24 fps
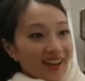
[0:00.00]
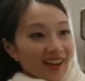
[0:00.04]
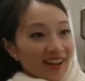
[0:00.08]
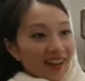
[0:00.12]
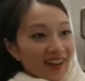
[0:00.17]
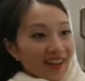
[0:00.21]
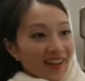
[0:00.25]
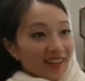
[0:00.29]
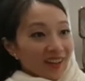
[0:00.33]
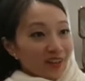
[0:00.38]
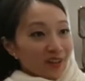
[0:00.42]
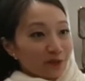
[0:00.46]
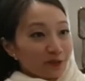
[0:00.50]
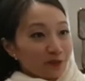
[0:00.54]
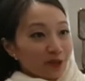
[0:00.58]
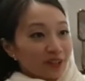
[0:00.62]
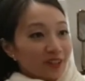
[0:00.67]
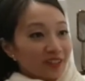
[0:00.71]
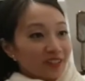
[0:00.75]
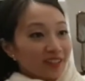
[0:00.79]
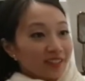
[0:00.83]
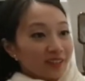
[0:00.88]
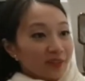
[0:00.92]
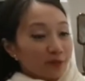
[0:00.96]
I
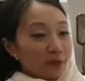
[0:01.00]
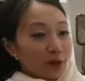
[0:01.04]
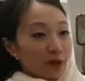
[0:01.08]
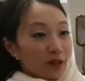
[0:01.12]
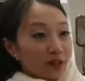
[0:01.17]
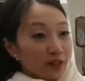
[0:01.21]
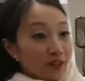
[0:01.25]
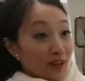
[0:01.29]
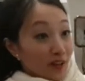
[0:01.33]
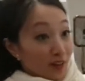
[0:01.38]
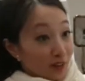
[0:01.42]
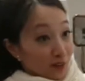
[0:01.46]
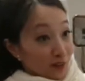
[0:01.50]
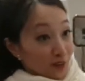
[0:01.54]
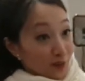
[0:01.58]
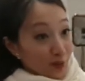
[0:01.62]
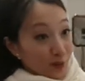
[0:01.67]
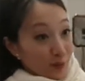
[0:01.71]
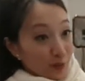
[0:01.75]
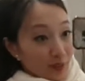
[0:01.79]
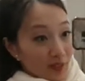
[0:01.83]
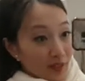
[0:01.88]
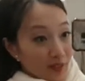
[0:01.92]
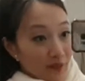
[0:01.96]
rarely wear color,
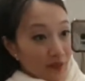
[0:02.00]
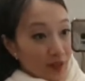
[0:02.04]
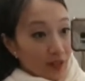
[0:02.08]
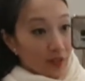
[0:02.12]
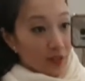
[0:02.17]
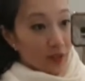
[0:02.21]
but if I